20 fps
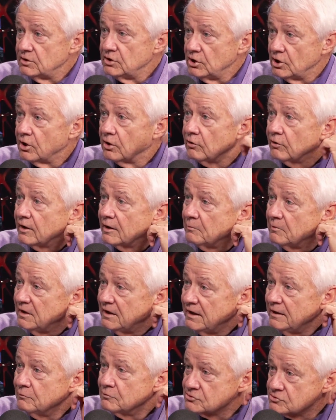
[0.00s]

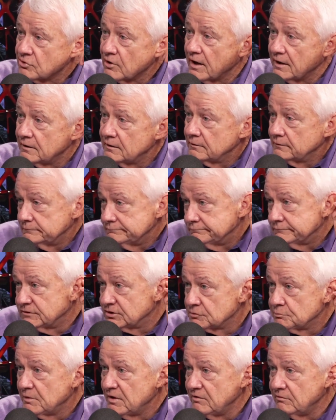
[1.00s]
He was trying to
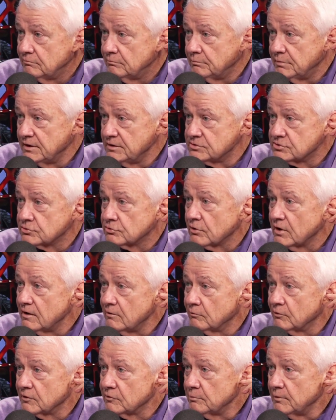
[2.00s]
just be
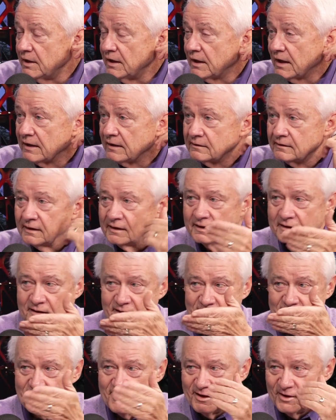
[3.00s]
straight with me, and I think,
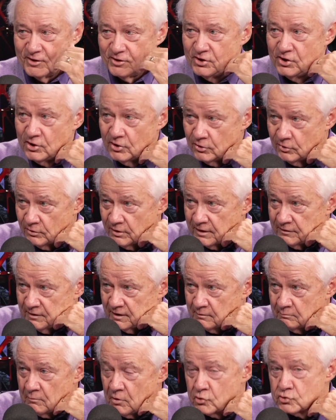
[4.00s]
I
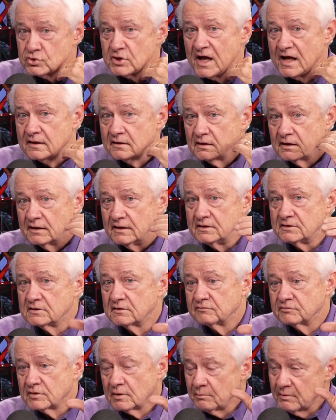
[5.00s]
think most athletes,
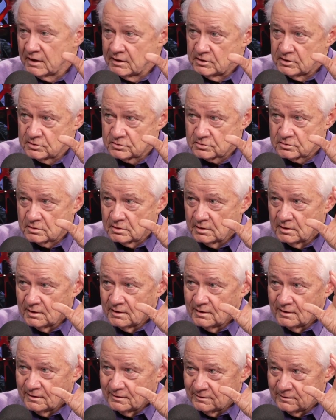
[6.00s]
if somebody just
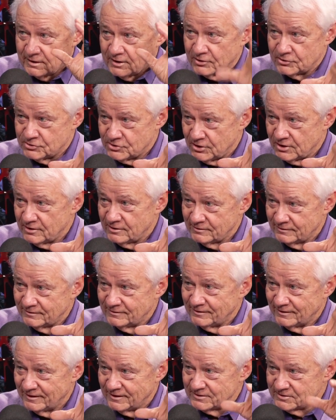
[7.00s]
tells you
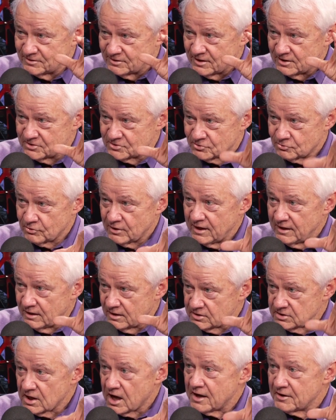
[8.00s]
as straight and
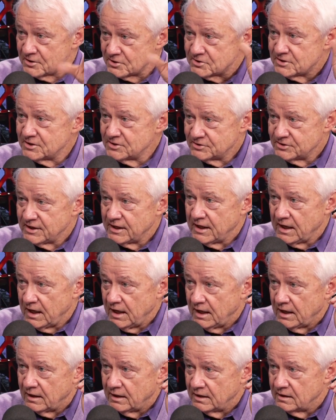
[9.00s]
as honest as they
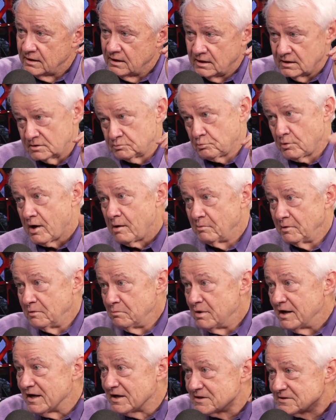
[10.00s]
can, it's probably
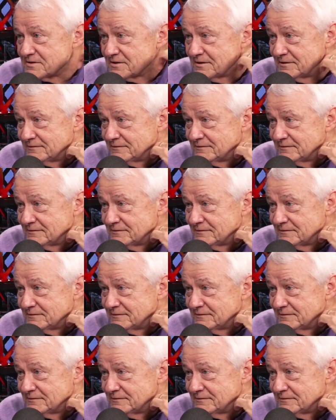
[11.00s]
best.